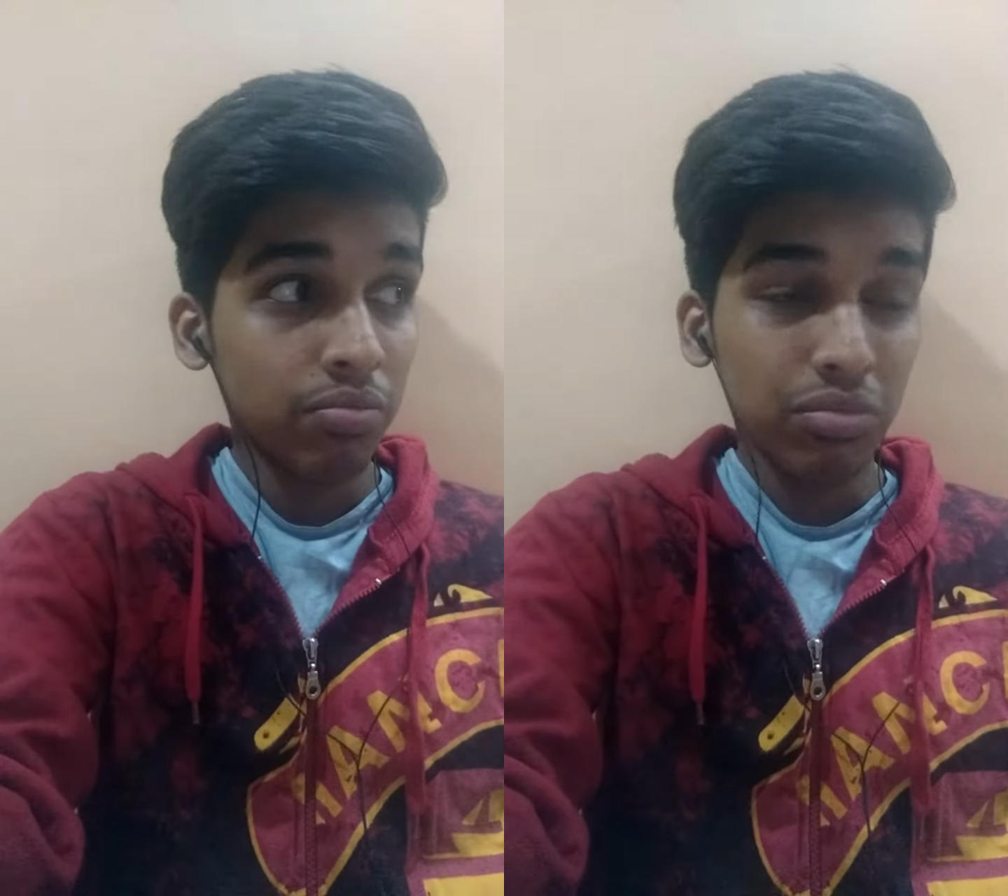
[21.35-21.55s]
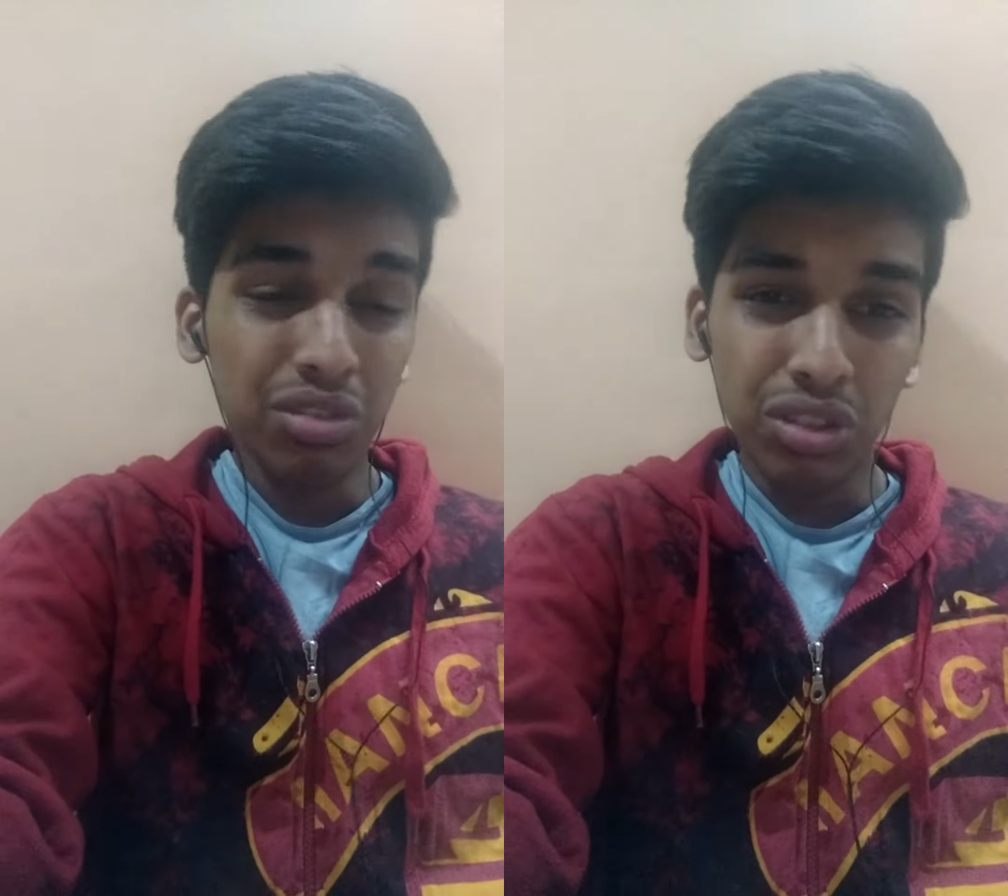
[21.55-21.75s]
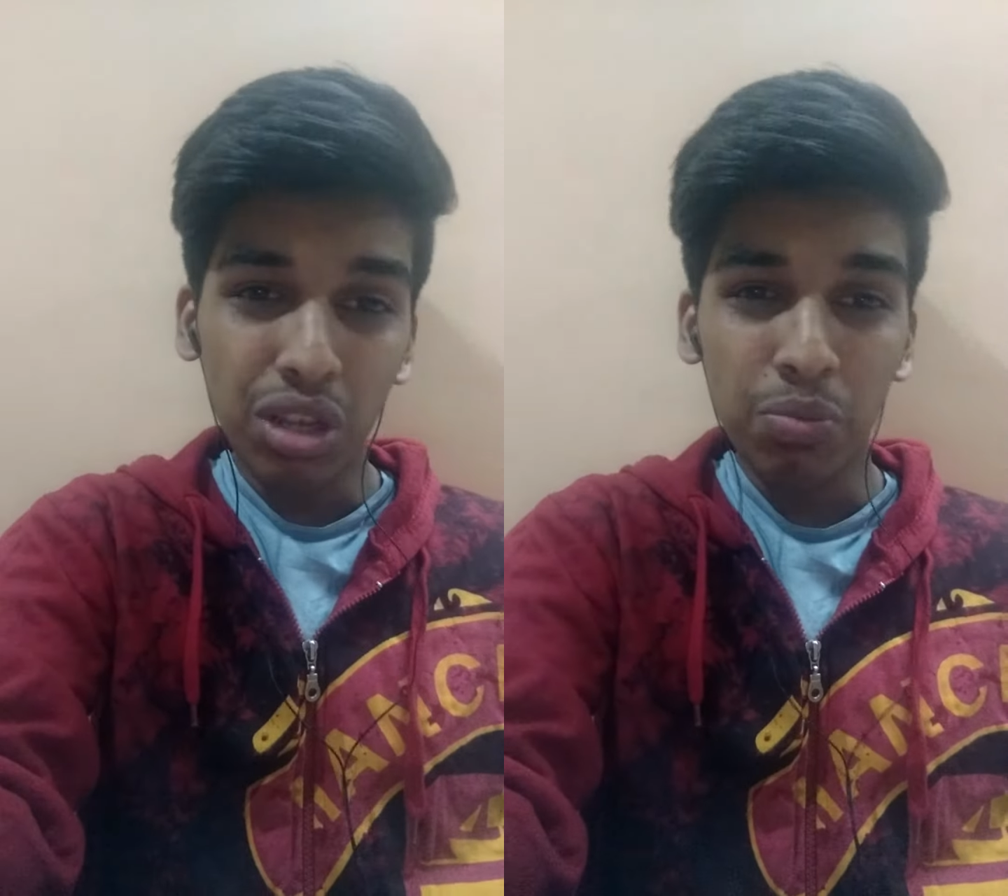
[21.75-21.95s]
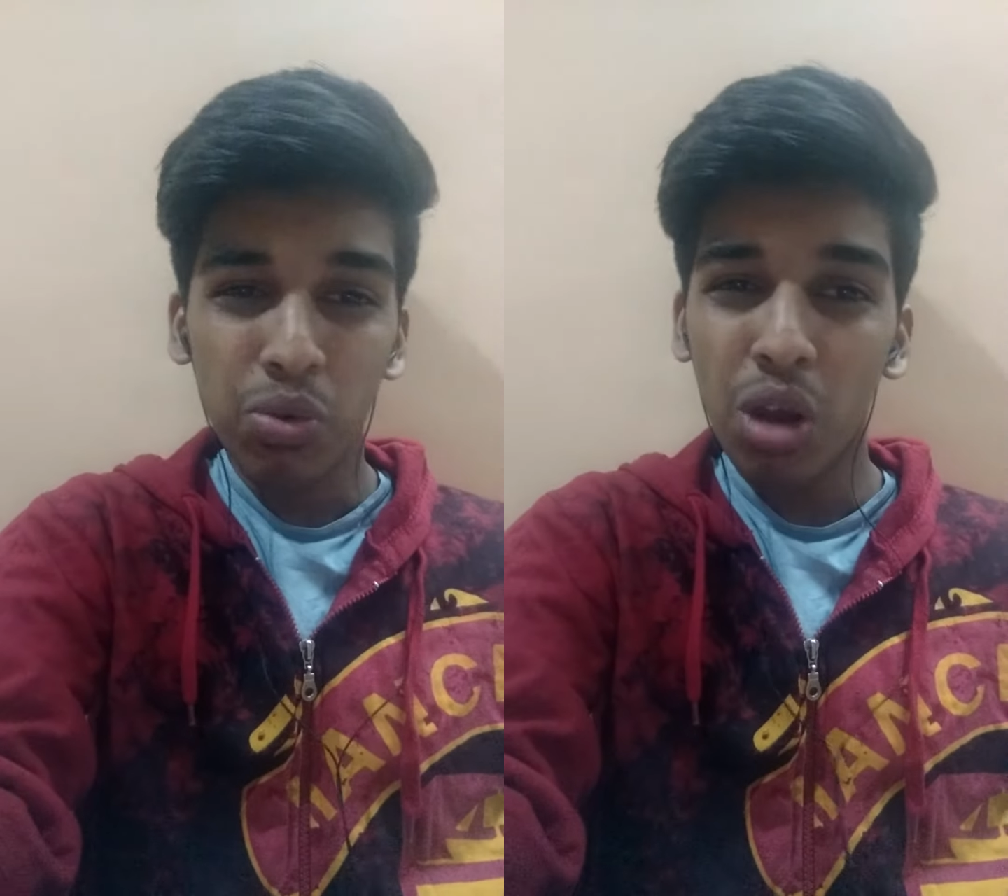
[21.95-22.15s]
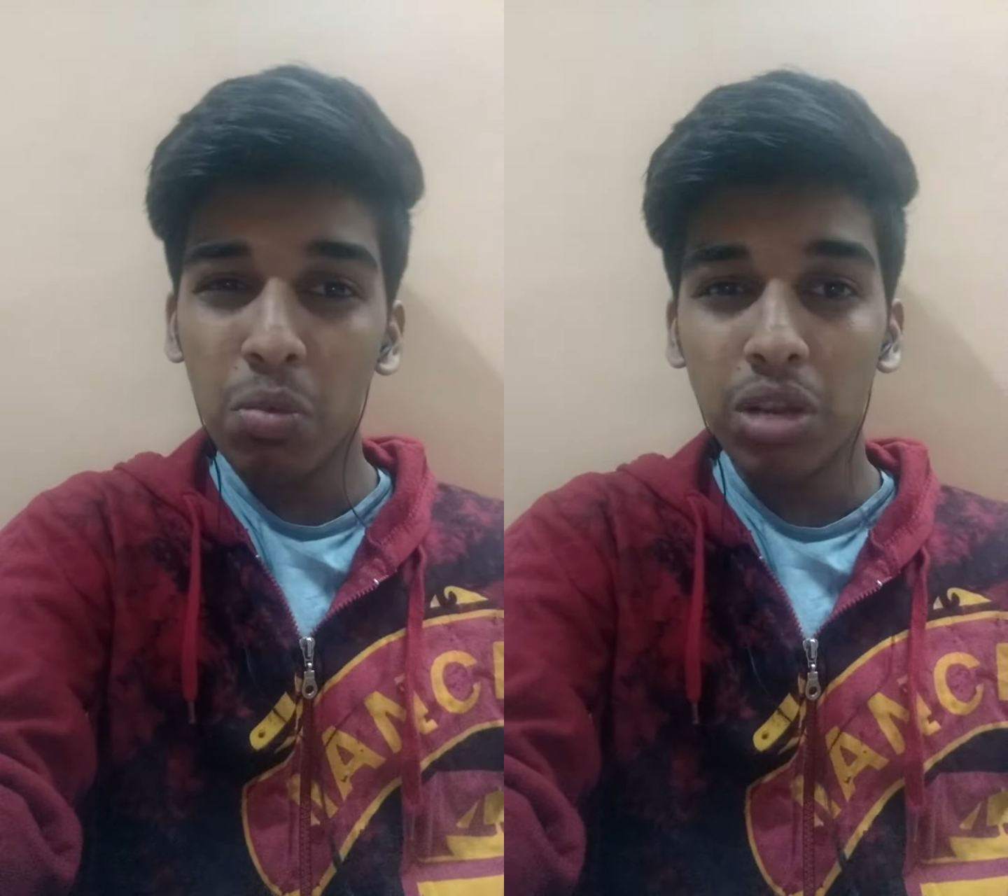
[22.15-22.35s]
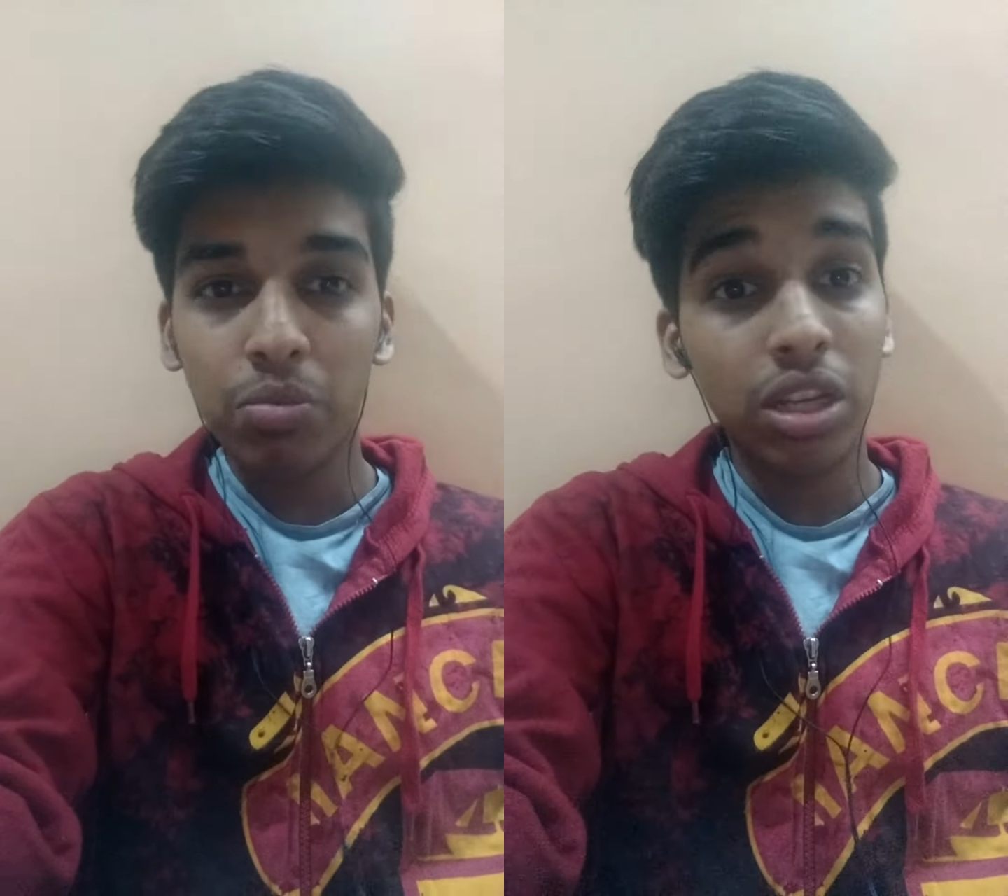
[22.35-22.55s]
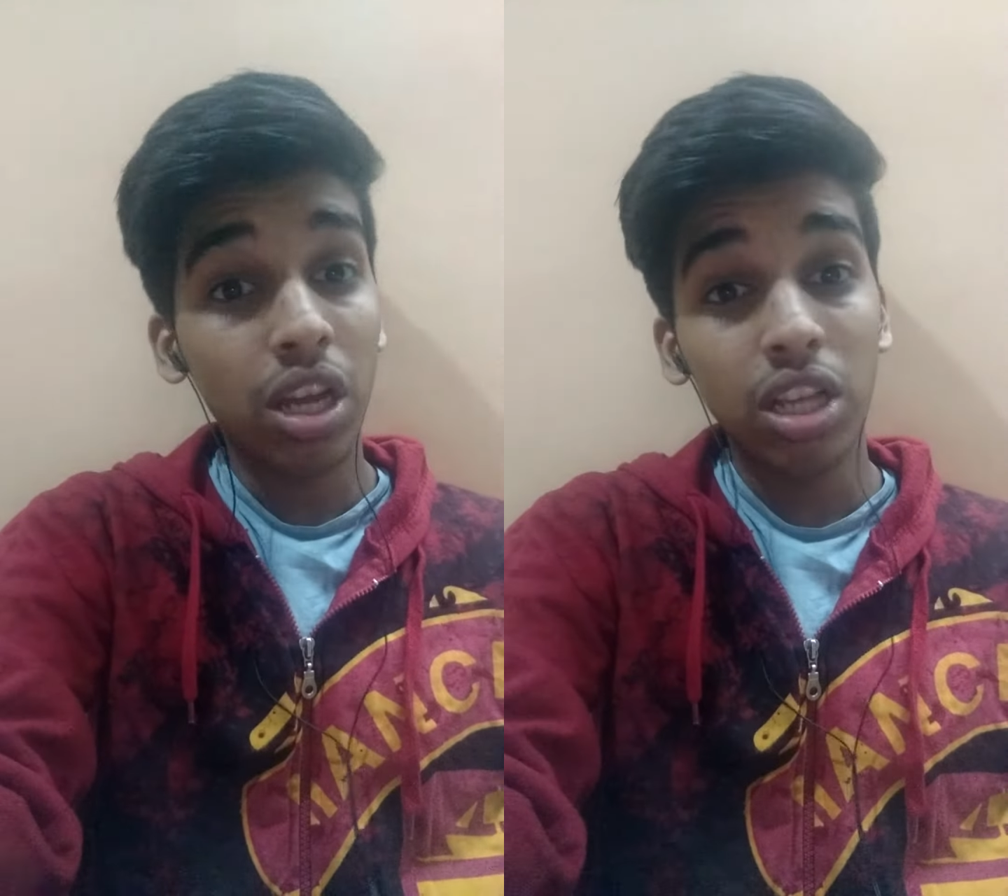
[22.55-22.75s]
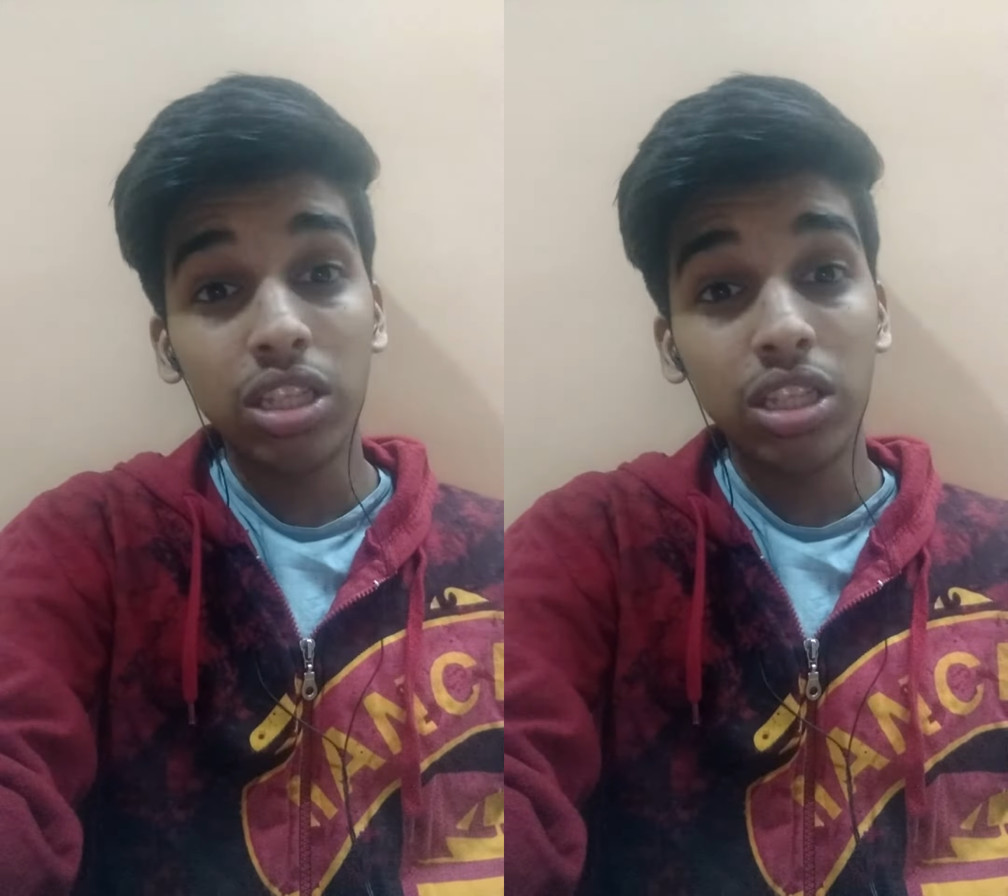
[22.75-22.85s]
Some problem, it can't